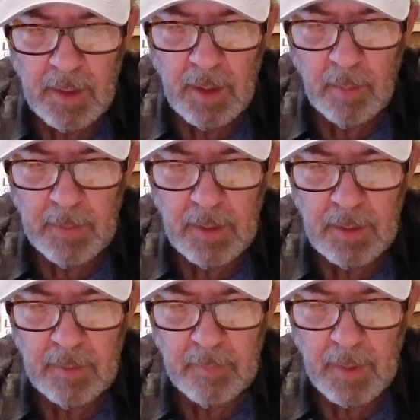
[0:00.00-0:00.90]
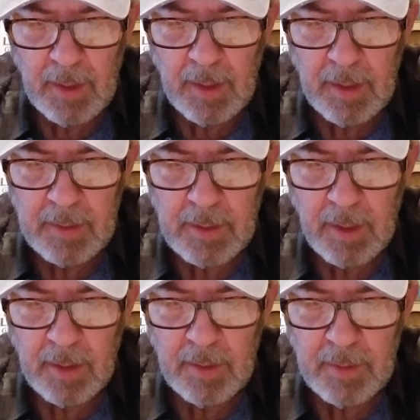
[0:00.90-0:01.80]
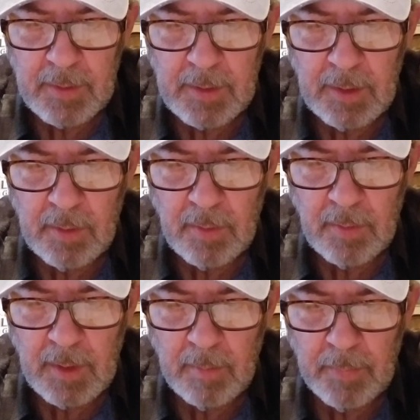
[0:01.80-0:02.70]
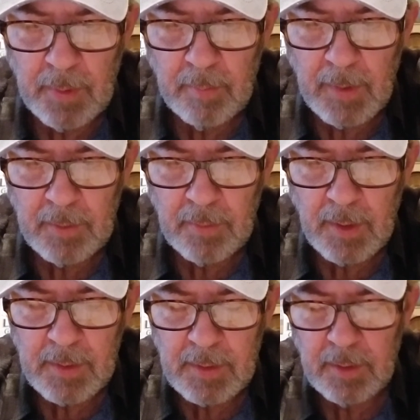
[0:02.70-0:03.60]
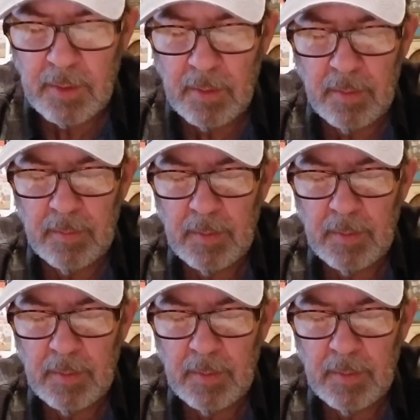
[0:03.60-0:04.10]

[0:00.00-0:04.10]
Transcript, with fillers: Help me to lift my eyes higher to see you and put my trust in you.